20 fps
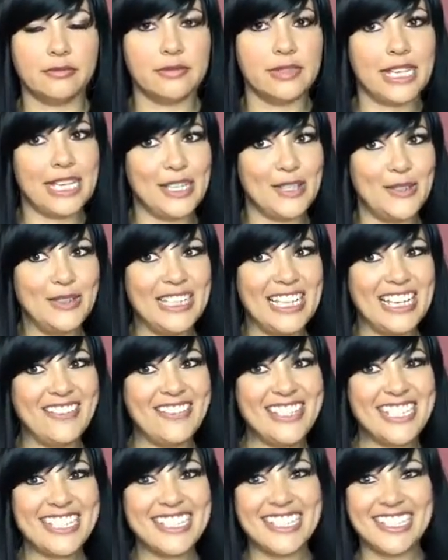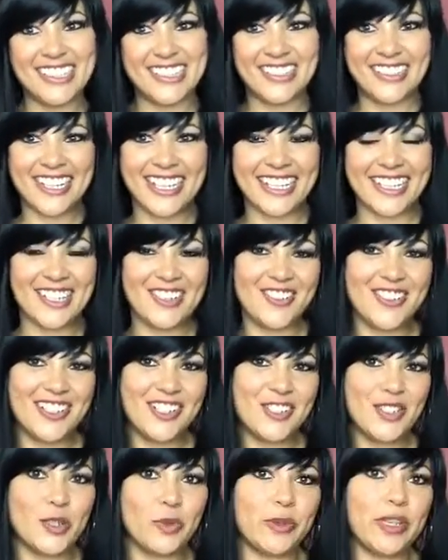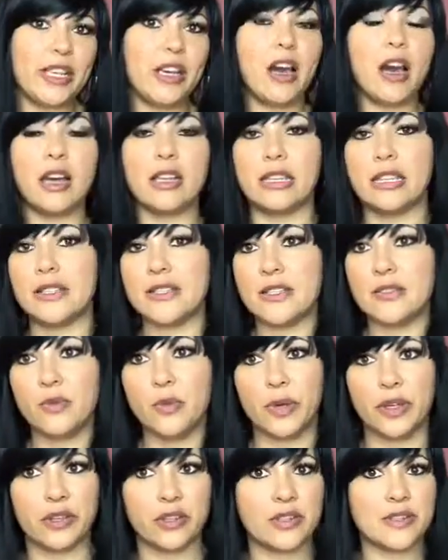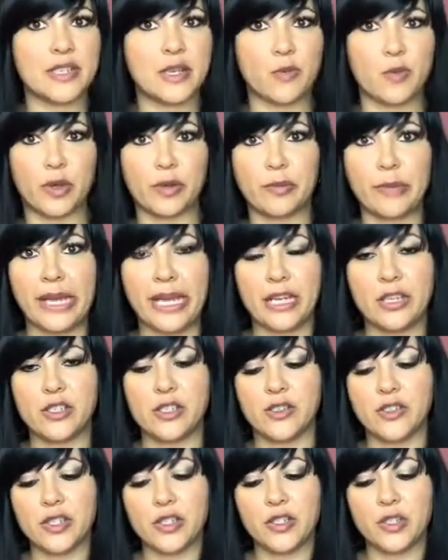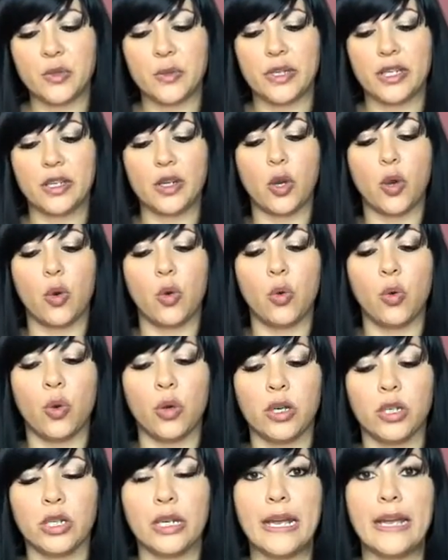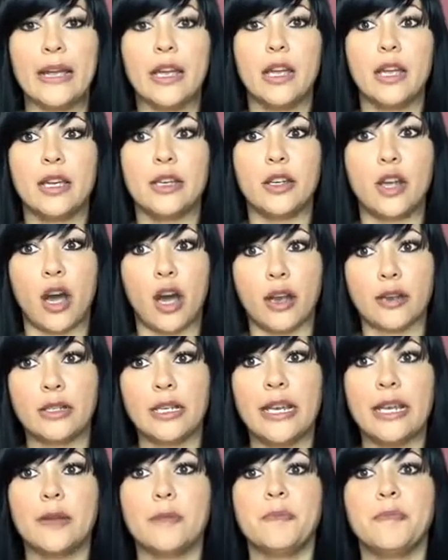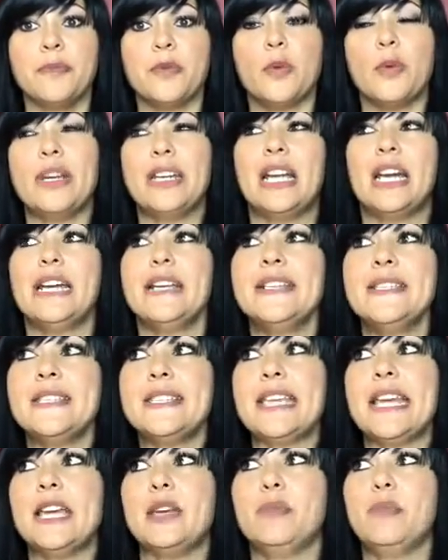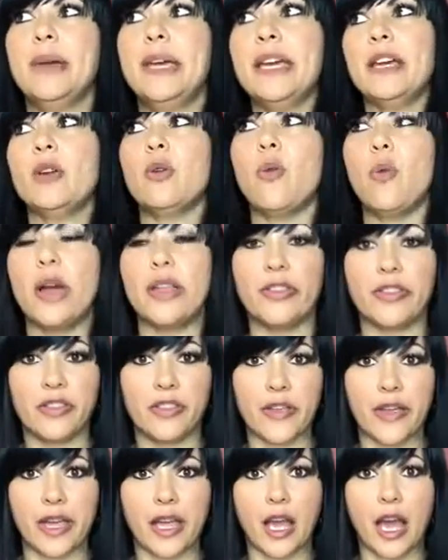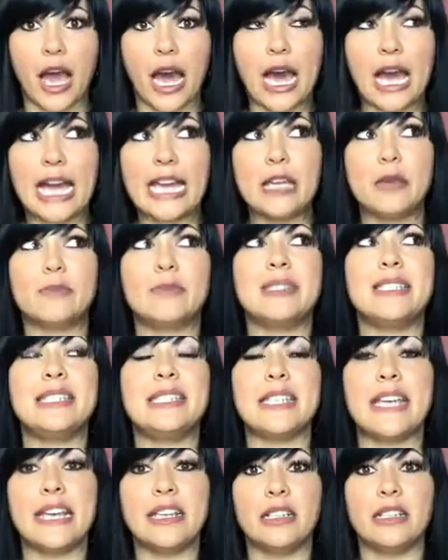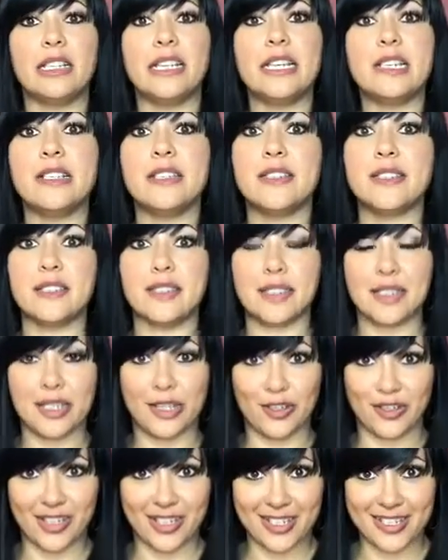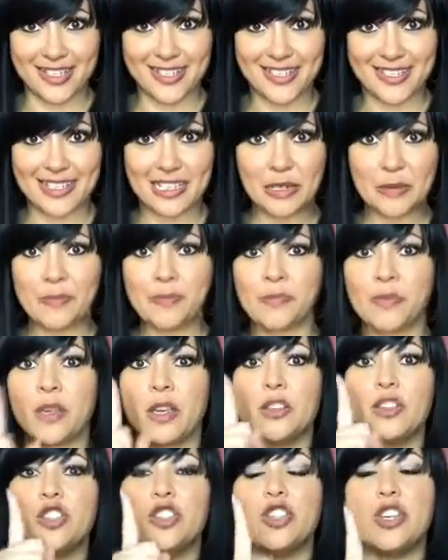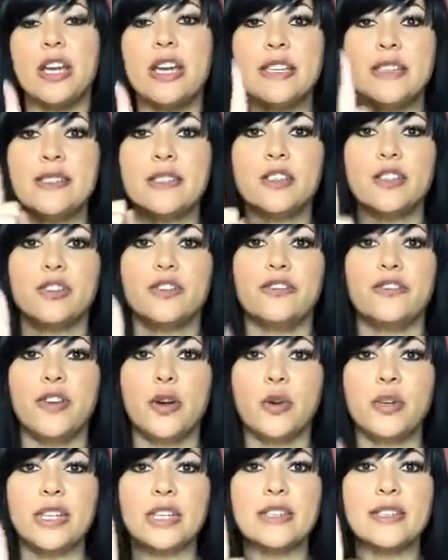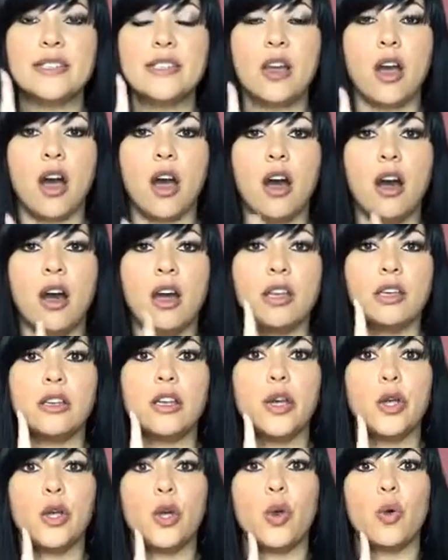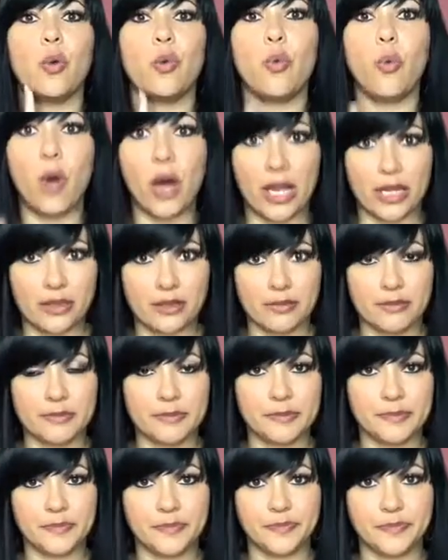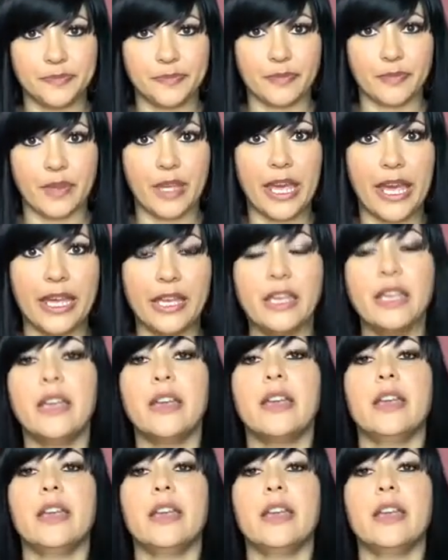that you love to do, that you would do regardless of whether someone paid you to do it or not. When I say pick one thing, I am deadly serious. Just focus on one, okay?